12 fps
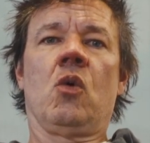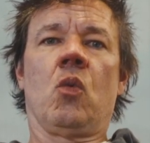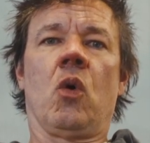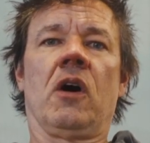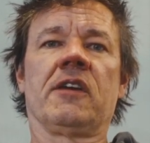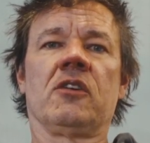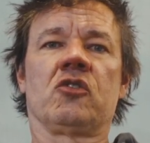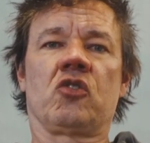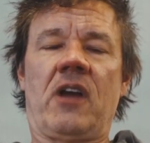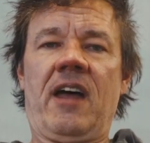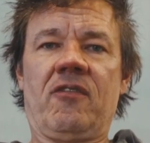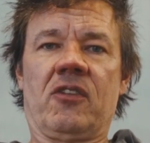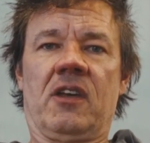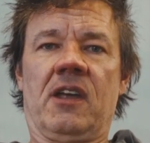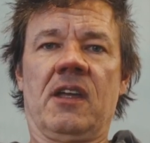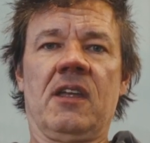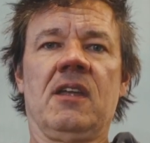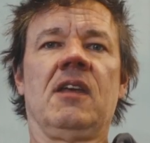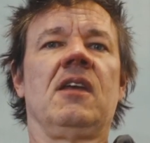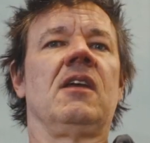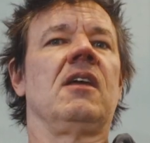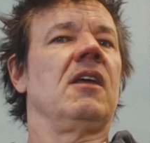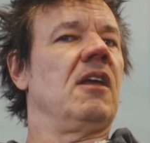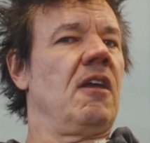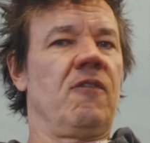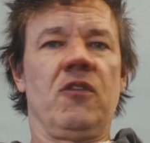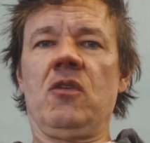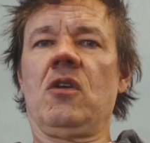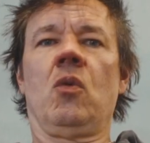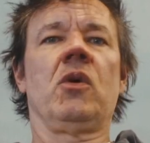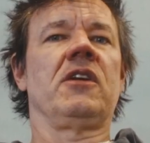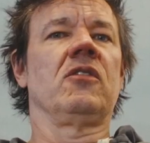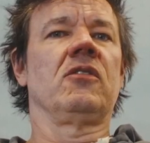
while you're traveling, if you know what